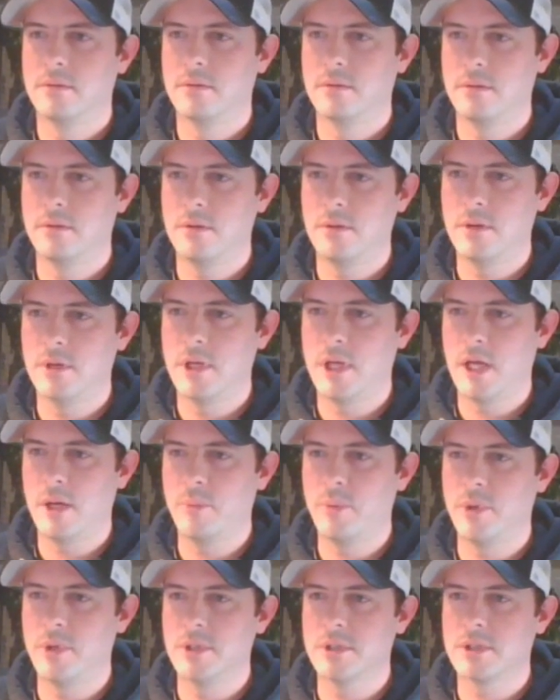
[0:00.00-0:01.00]
you did not
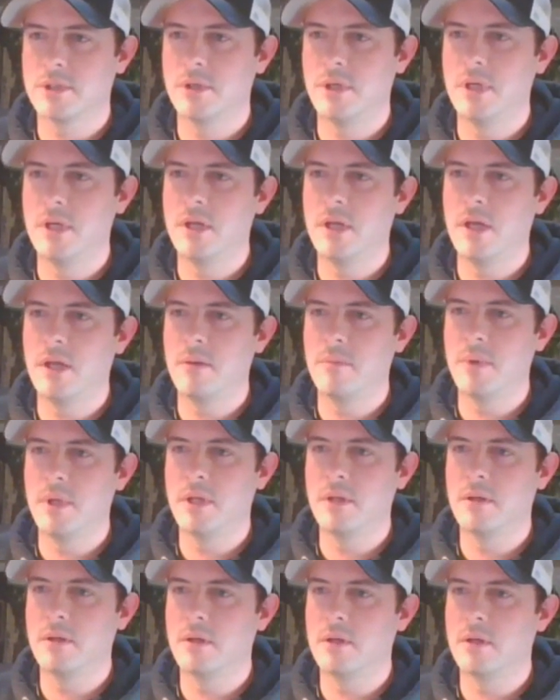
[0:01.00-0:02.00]
put a screen name
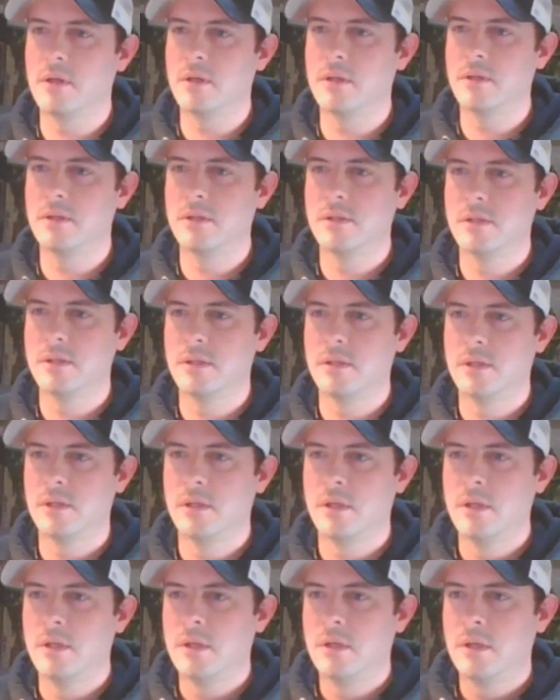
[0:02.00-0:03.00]
in the
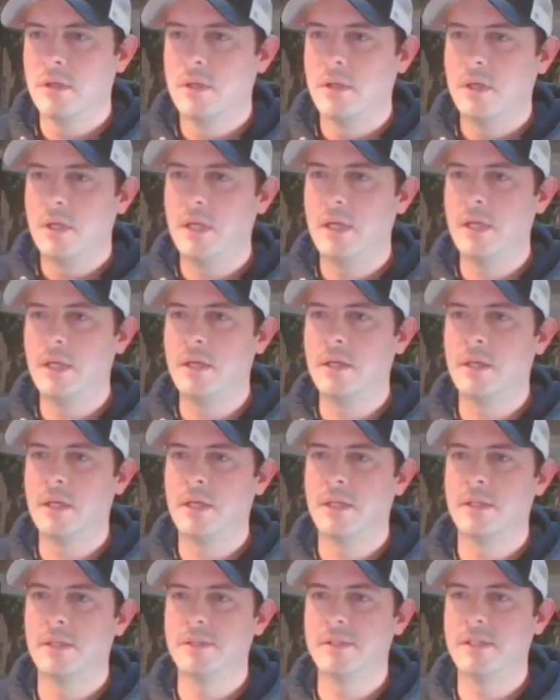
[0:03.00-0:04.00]

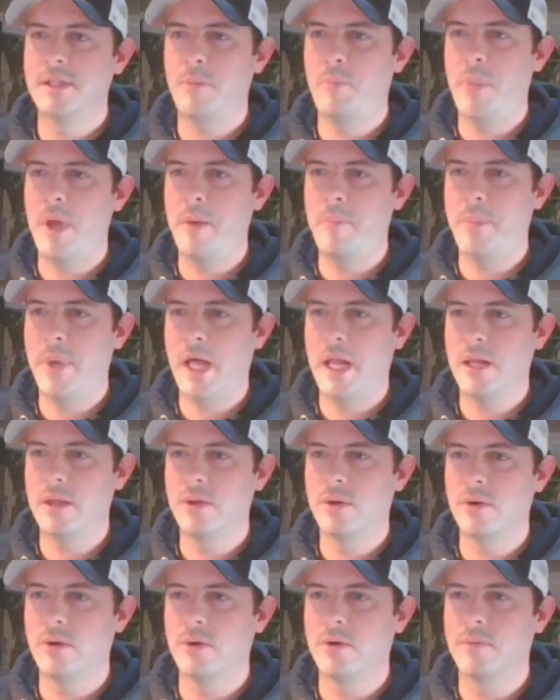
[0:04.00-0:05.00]

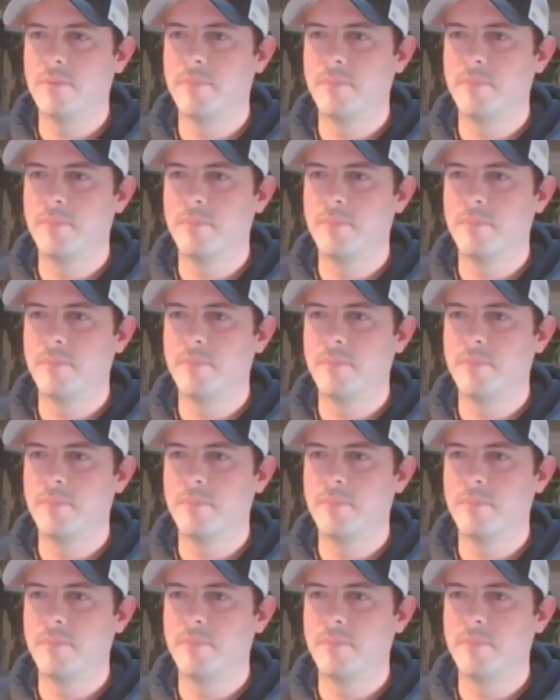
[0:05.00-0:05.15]
PayPal.